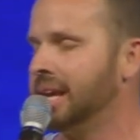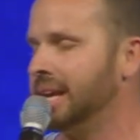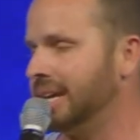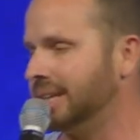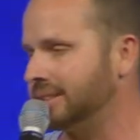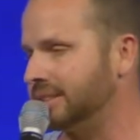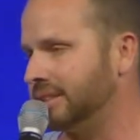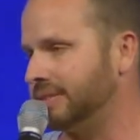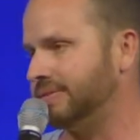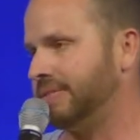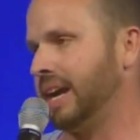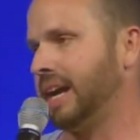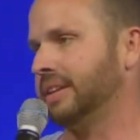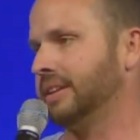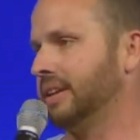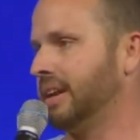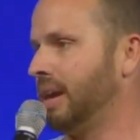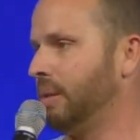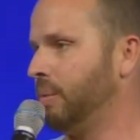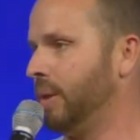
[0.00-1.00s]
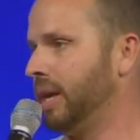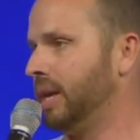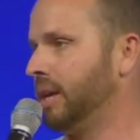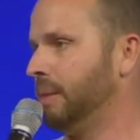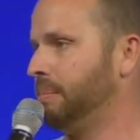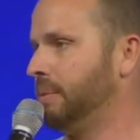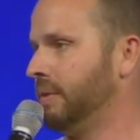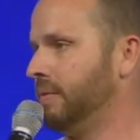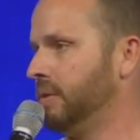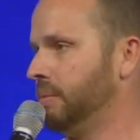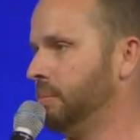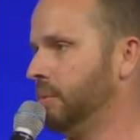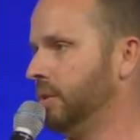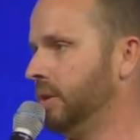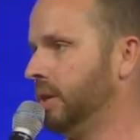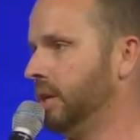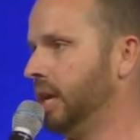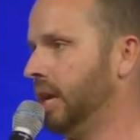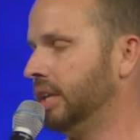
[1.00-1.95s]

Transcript: is the fact that I wake up every morning.